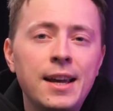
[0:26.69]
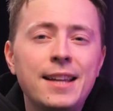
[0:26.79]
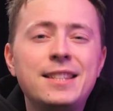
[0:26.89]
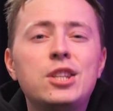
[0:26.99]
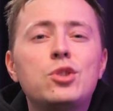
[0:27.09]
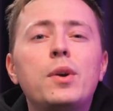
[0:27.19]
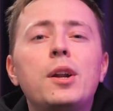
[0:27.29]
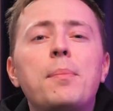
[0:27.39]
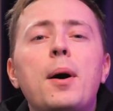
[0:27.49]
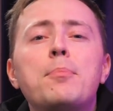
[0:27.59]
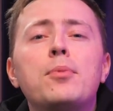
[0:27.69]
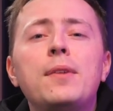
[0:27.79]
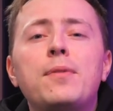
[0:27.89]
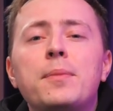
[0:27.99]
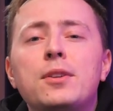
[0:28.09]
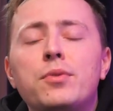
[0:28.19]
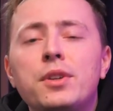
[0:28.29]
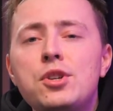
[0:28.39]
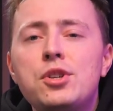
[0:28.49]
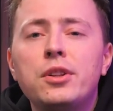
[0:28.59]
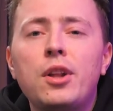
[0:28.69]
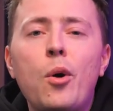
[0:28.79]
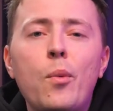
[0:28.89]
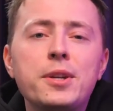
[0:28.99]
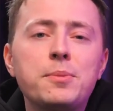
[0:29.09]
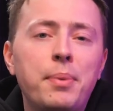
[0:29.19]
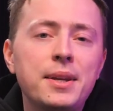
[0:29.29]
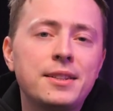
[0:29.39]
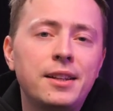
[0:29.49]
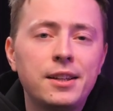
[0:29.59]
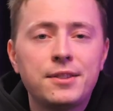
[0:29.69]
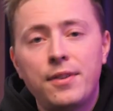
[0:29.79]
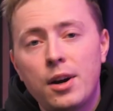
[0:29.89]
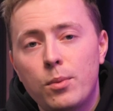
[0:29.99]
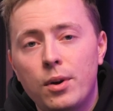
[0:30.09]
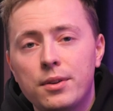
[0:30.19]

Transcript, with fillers: It's a straight up upgrade from the traditional O S-based Linux firewalls.